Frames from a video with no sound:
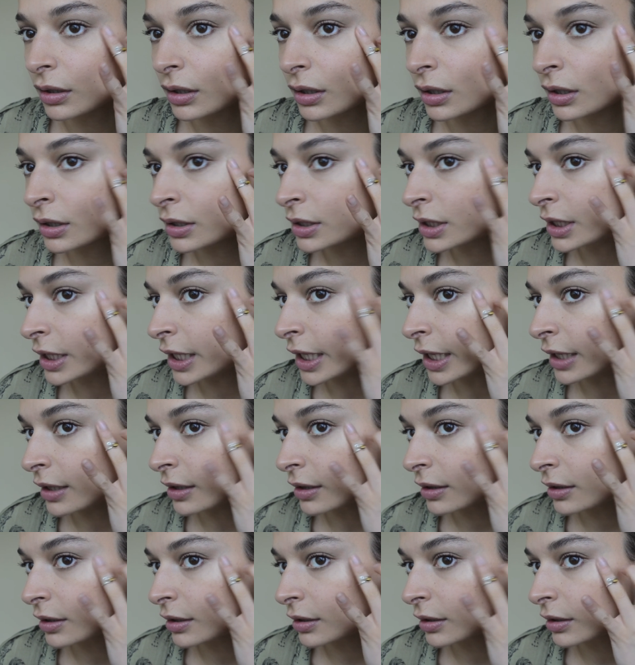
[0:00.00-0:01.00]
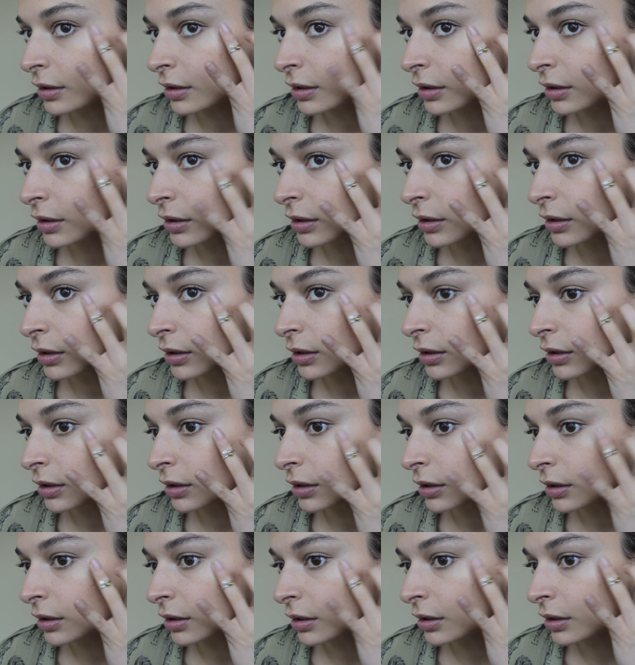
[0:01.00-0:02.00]
underneath
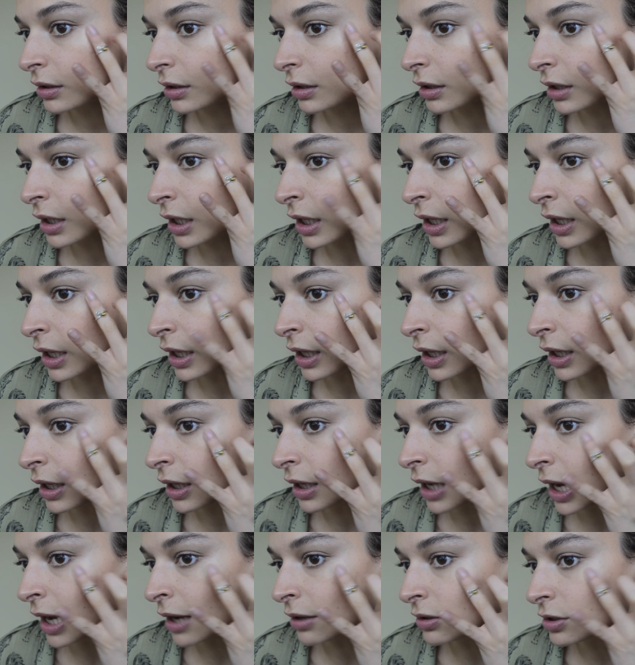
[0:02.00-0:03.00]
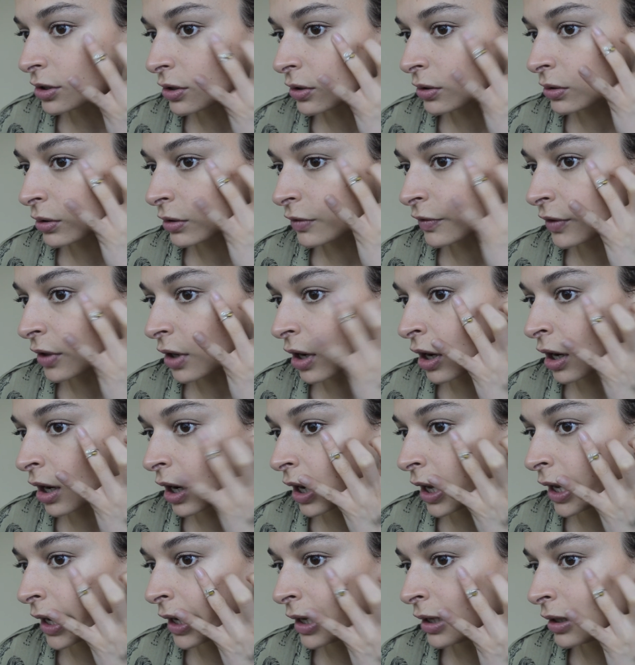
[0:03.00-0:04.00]
the outer corner of your
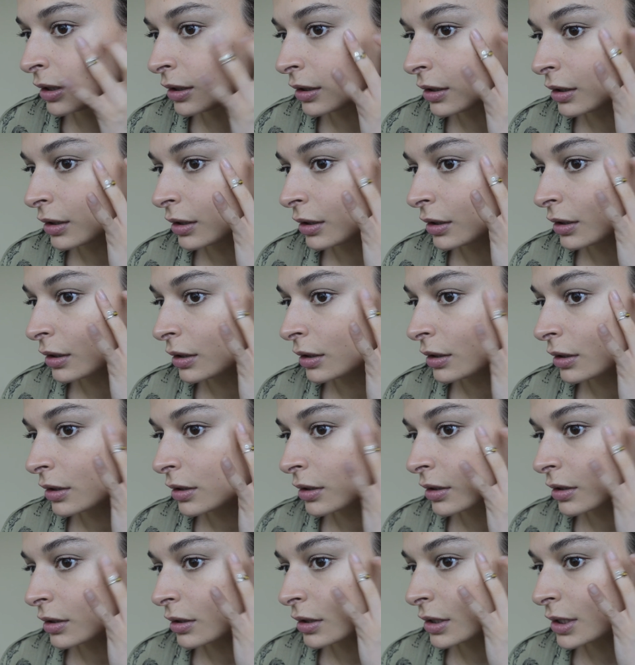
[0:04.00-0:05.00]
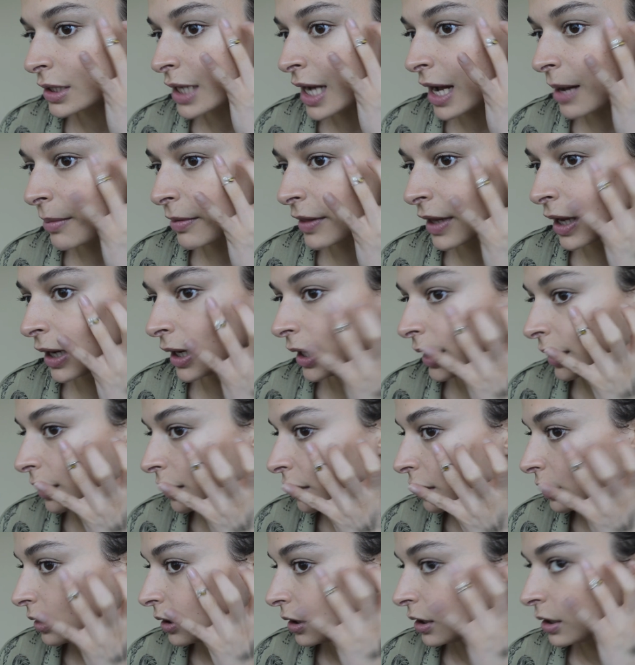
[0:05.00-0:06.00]
eye. Tap that
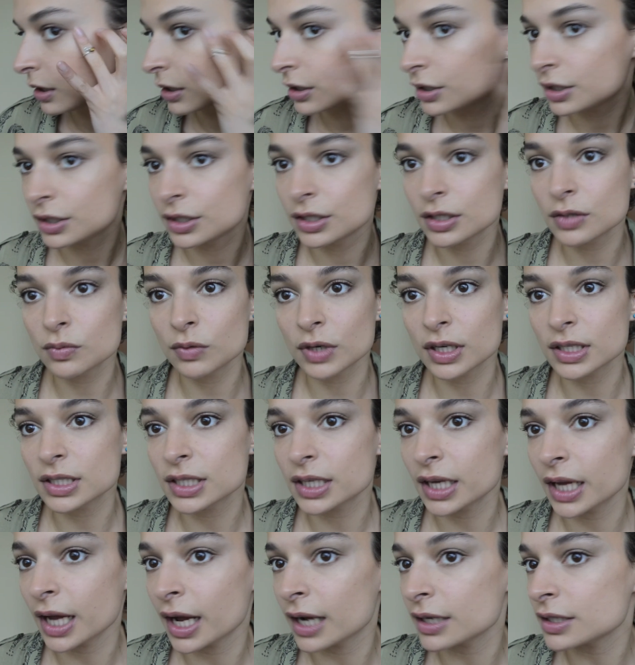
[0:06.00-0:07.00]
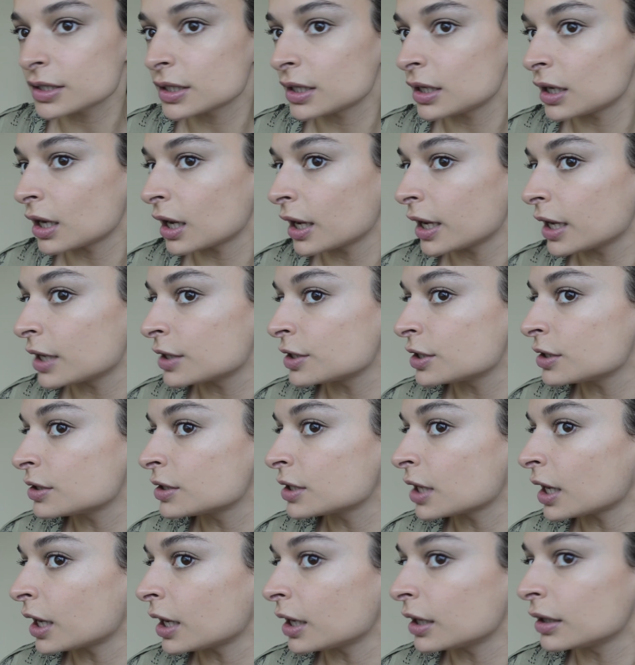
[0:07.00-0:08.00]
in. You just want it to catch the light as you
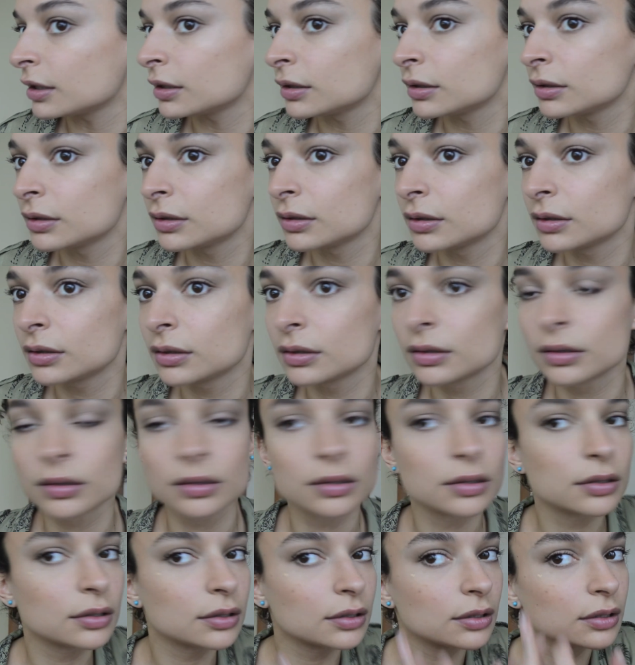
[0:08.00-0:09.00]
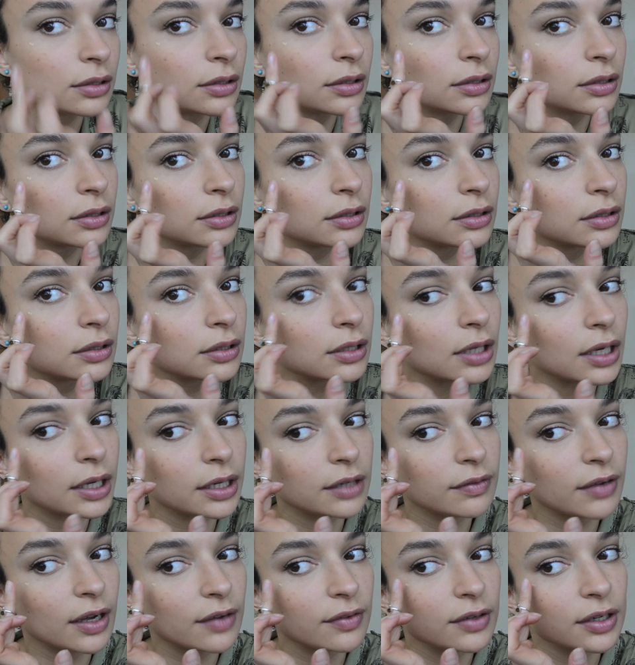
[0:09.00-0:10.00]
turn. Kind
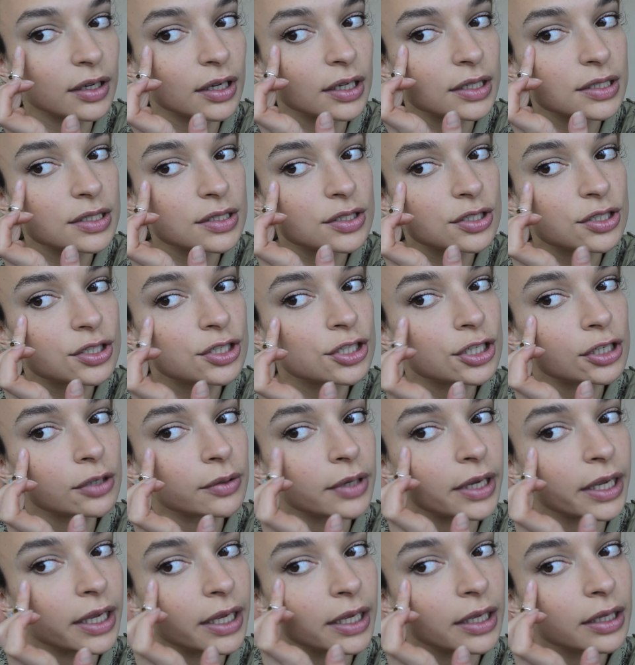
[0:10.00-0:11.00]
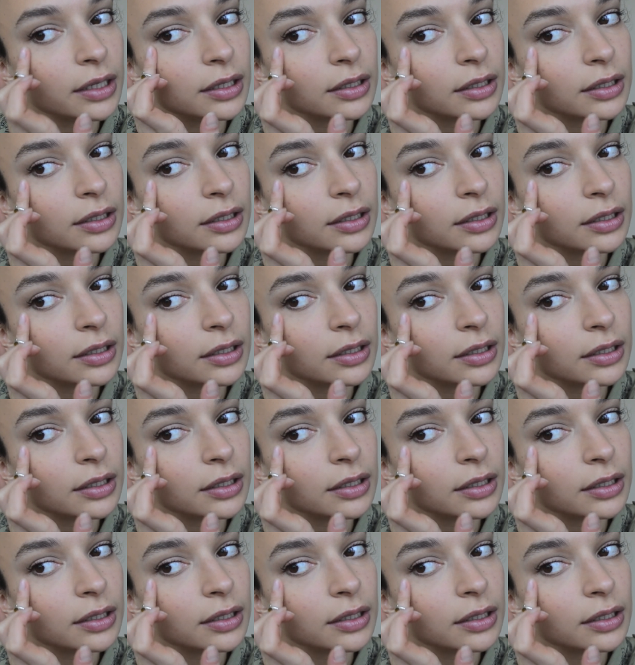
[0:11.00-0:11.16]
of have a nice dewy